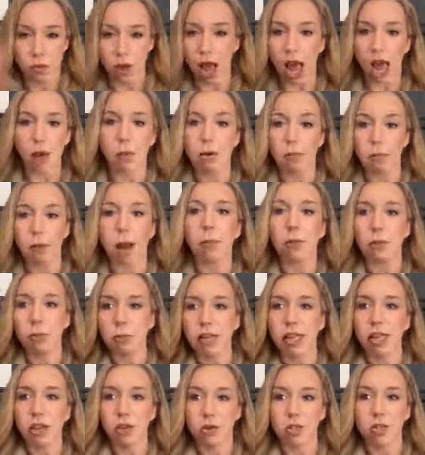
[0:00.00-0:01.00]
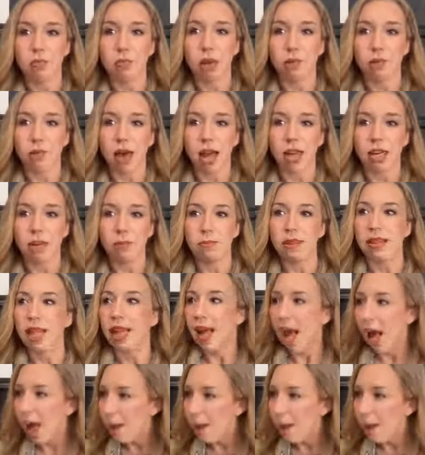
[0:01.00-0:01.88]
I would probably lose my mind and be like,